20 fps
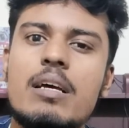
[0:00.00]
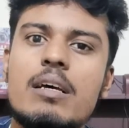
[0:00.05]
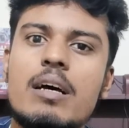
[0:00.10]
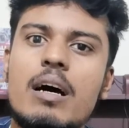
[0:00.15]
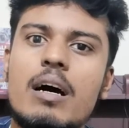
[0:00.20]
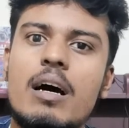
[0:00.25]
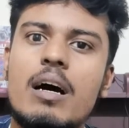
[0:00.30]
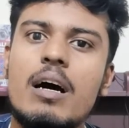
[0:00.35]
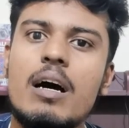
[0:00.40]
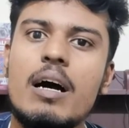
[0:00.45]

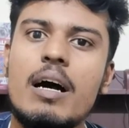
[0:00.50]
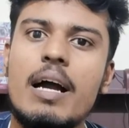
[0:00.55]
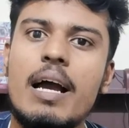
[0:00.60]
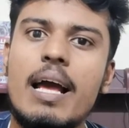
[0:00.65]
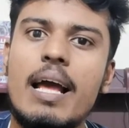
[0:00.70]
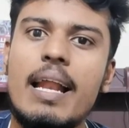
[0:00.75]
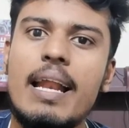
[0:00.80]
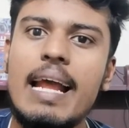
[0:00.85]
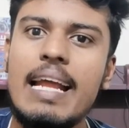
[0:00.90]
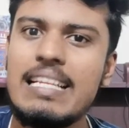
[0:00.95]

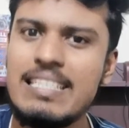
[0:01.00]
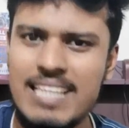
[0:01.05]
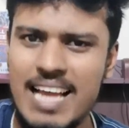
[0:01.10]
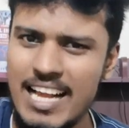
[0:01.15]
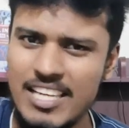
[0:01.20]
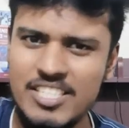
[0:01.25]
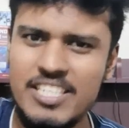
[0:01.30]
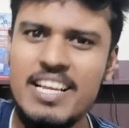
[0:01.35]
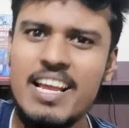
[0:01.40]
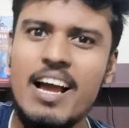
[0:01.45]
And it's
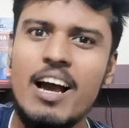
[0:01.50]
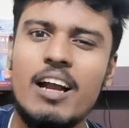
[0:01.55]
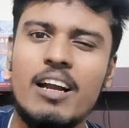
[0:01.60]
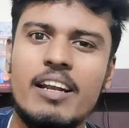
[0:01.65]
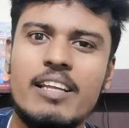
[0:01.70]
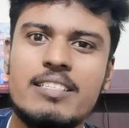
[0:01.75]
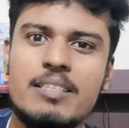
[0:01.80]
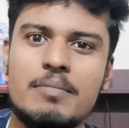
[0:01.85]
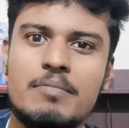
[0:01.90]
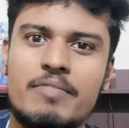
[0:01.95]
actually
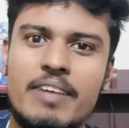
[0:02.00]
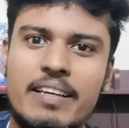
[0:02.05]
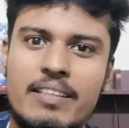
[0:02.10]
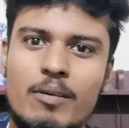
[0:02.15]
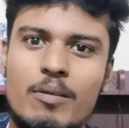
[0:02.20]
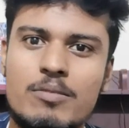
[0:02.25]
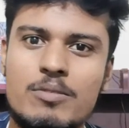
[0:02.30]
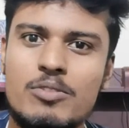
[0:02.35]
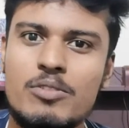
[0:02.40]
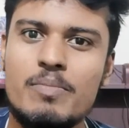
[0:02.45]
hardly some
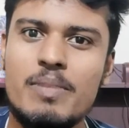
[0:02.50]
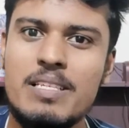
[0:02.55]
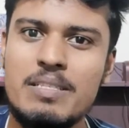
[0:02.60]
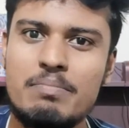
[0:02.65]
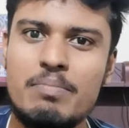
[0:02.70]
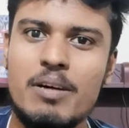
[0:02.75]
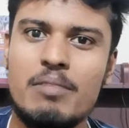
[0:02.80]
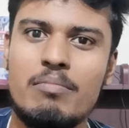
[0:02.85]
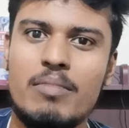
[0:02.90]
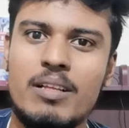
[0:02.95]
5,000
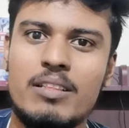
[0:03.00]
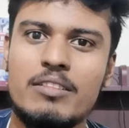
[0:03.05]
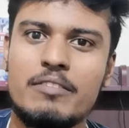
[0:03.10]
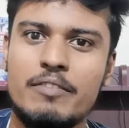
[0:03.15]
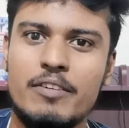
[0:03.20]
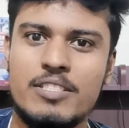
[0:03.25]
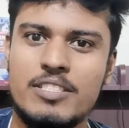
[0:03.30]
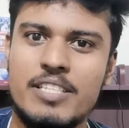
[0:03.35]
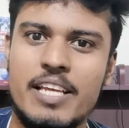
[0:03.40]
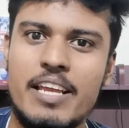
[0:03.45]
rupees per month
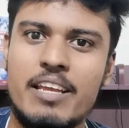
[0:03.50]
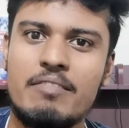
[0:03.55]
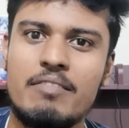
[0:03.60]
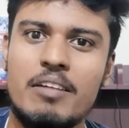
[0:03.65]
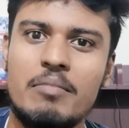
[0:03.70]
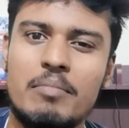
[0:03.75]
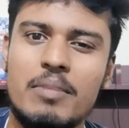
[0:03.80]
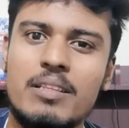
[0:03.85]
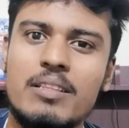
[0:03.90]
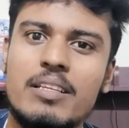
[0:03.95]
for staying
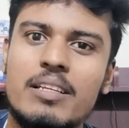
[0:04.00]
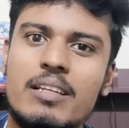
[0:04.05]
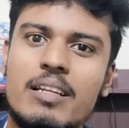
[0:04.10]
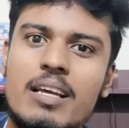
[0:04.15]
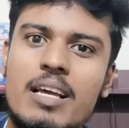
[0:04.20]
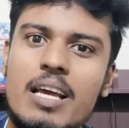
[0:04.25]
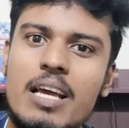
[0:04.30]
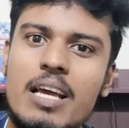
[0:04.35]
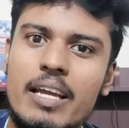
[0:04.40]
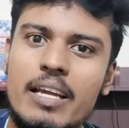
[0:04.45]
1 month
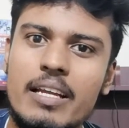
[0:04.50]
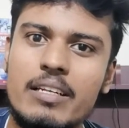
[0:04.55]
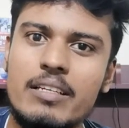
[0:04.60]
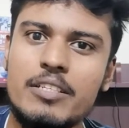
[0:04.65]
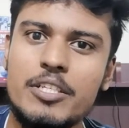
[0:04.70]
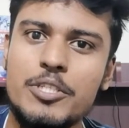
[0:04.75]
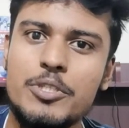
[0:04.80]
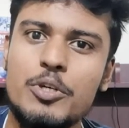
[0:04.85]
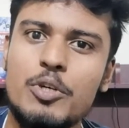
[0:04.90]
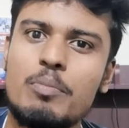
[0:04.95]
in
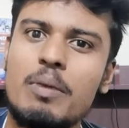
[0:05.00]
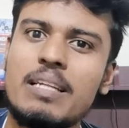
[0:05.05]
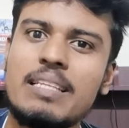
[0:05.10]
Trishul.